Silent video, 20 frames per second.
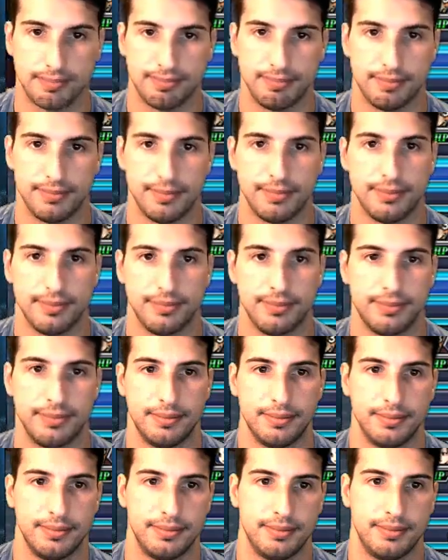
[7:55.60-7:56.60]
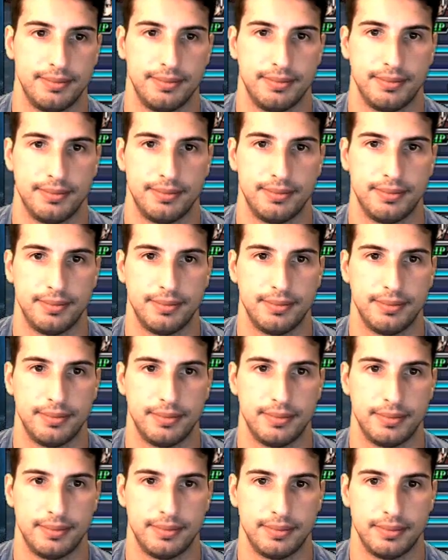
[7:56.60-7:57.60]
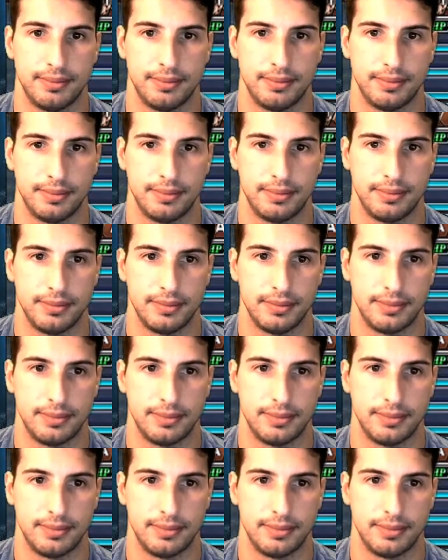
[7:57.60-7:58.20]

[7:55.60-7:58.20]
Nobody speaks.